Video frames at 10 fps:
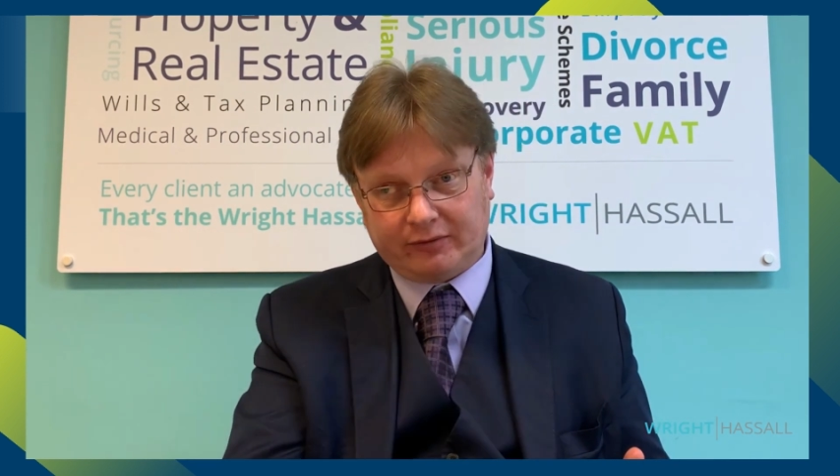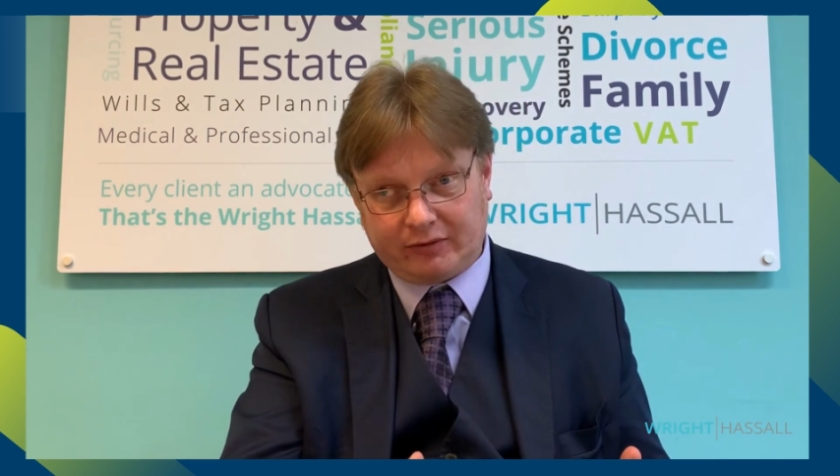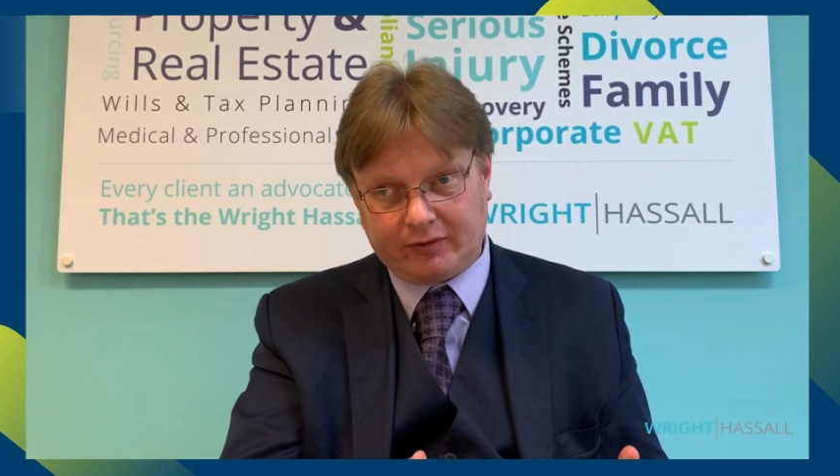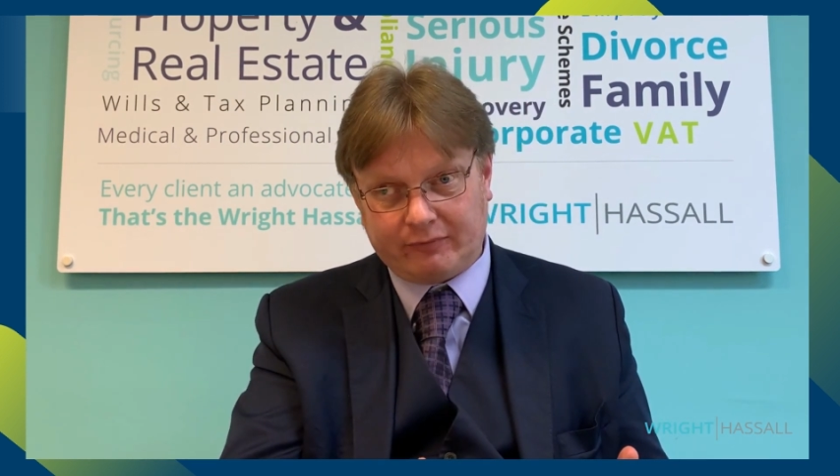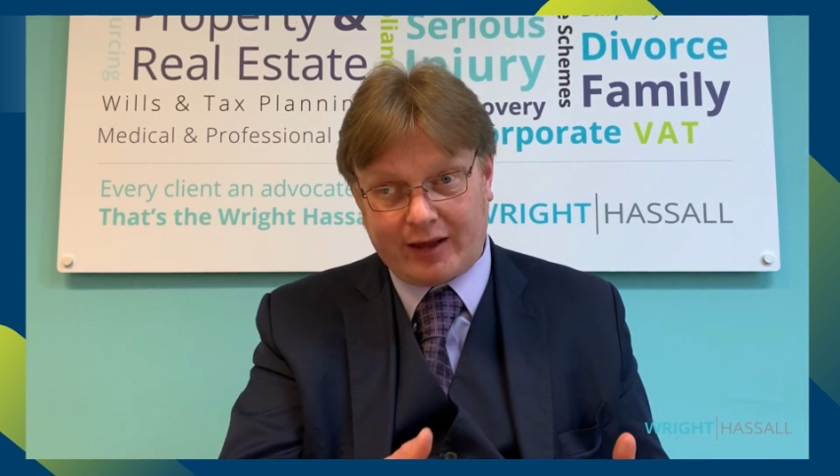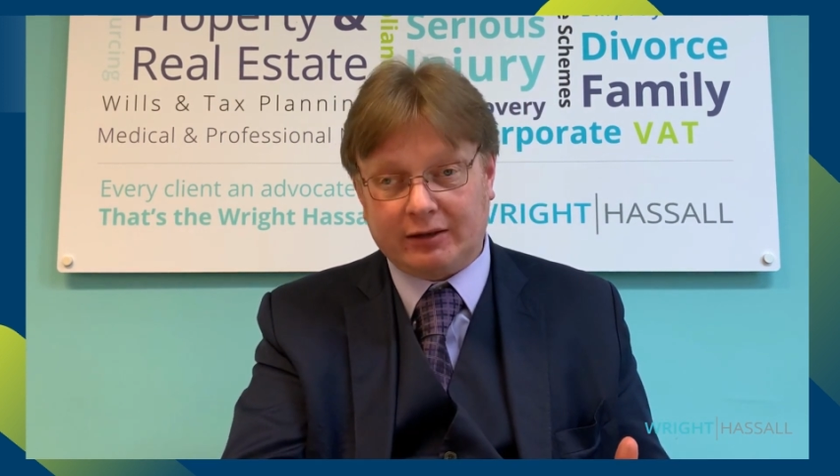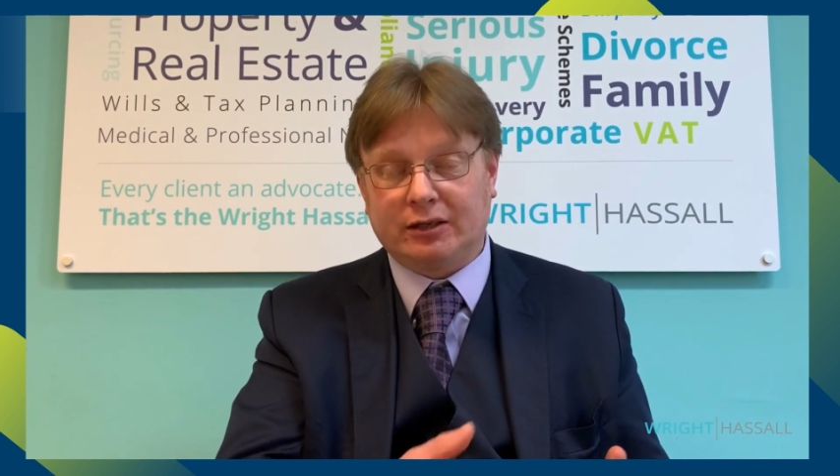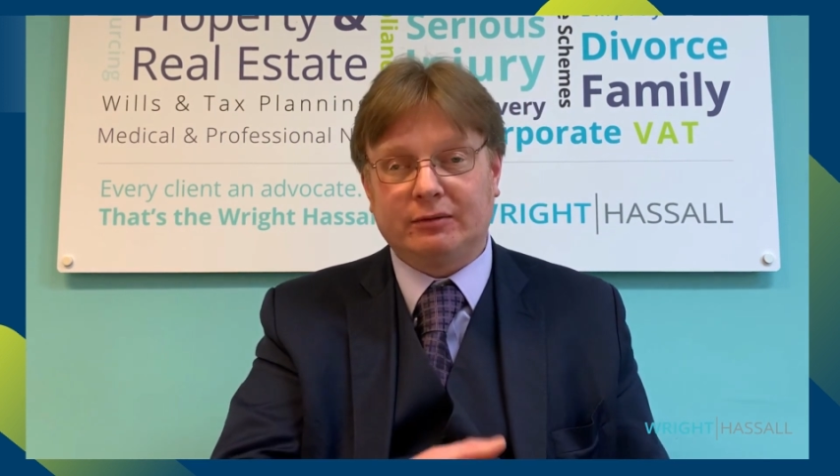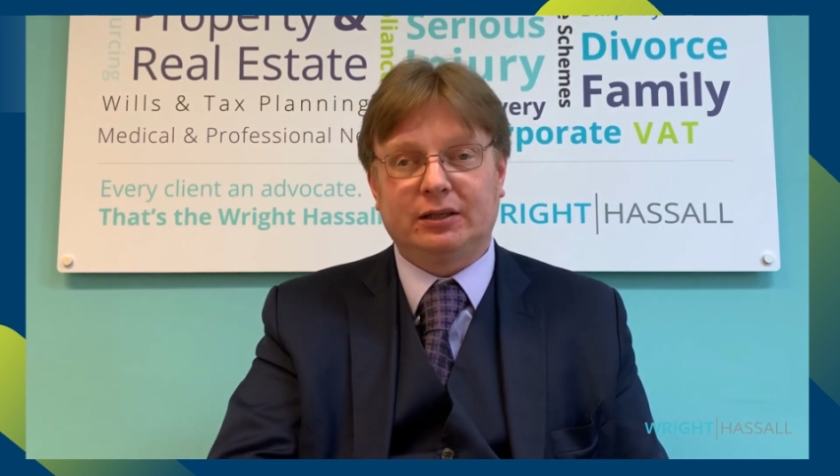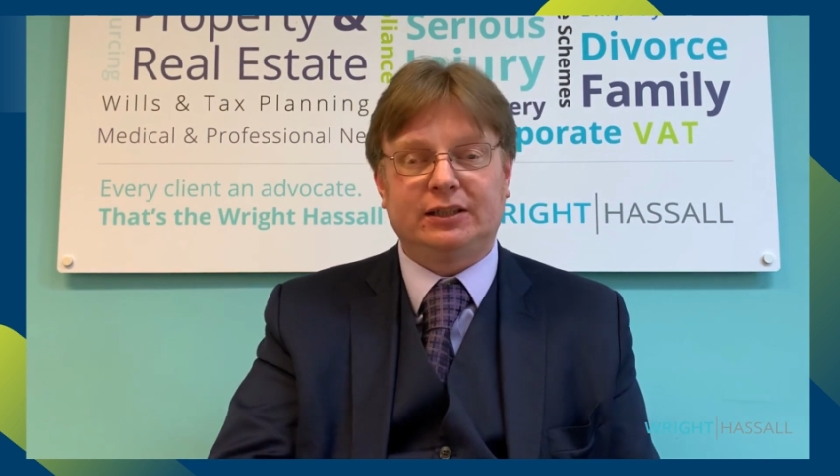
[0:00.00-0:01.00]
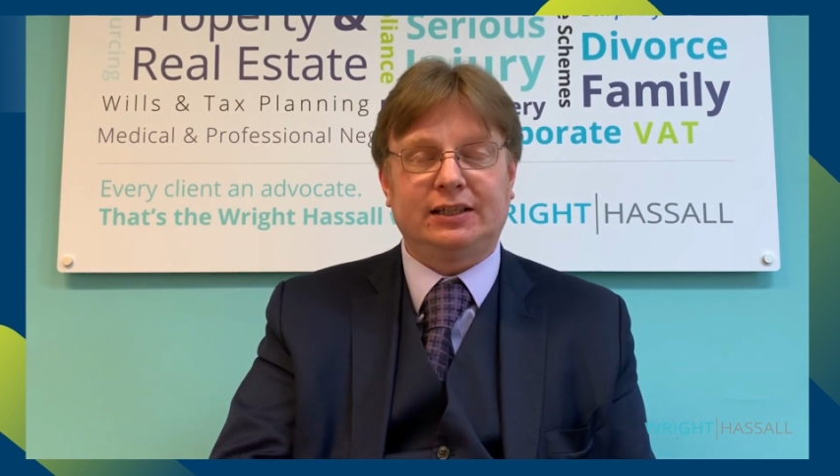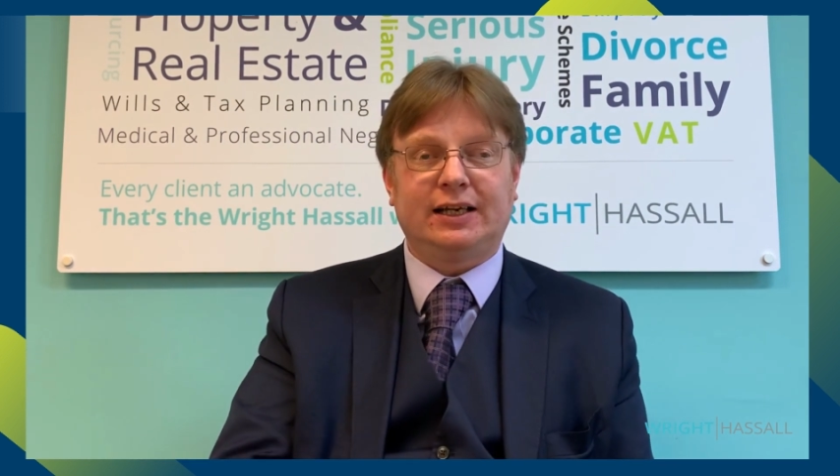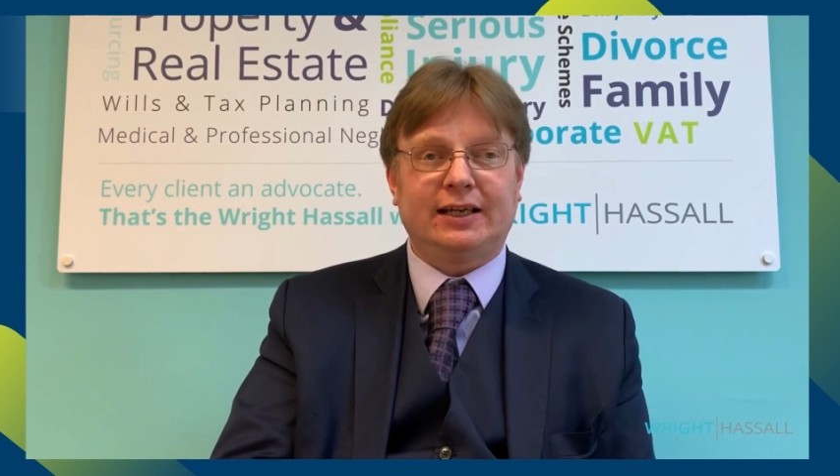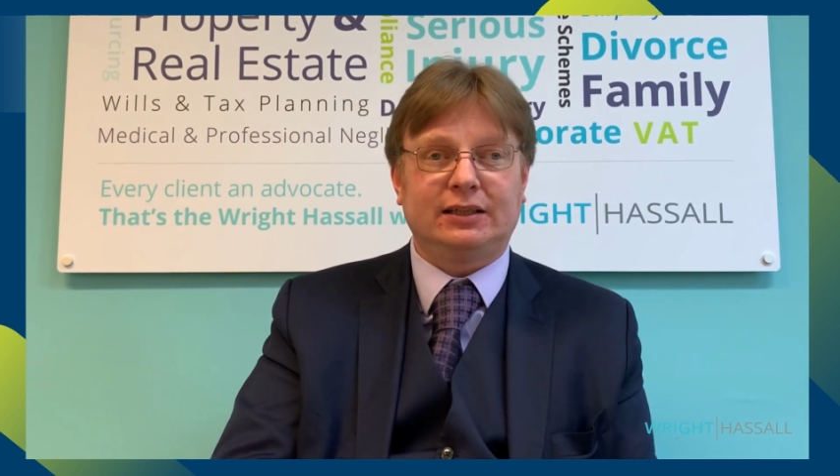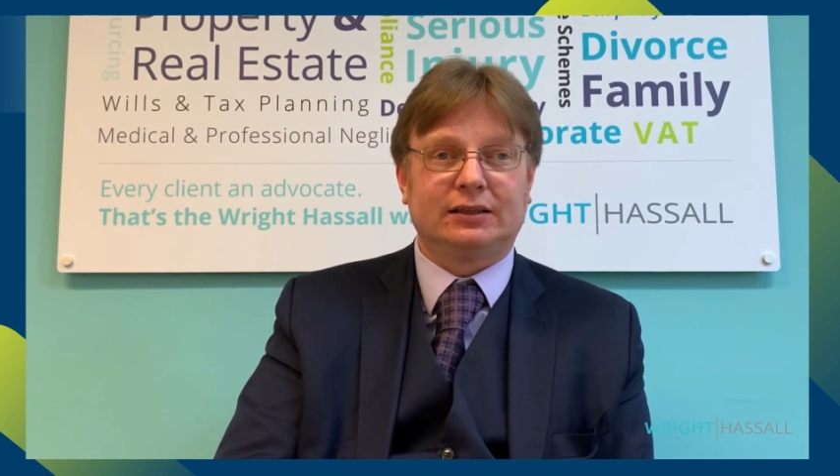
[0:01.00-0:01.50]
of your VAT liability
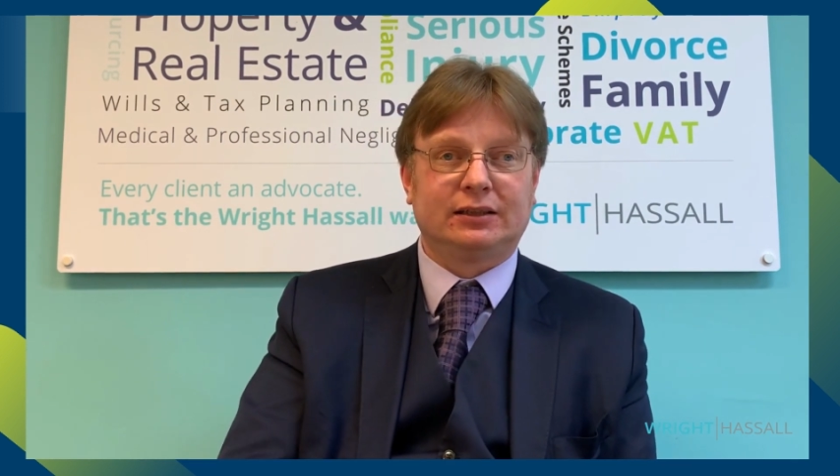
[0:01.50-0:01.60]
late,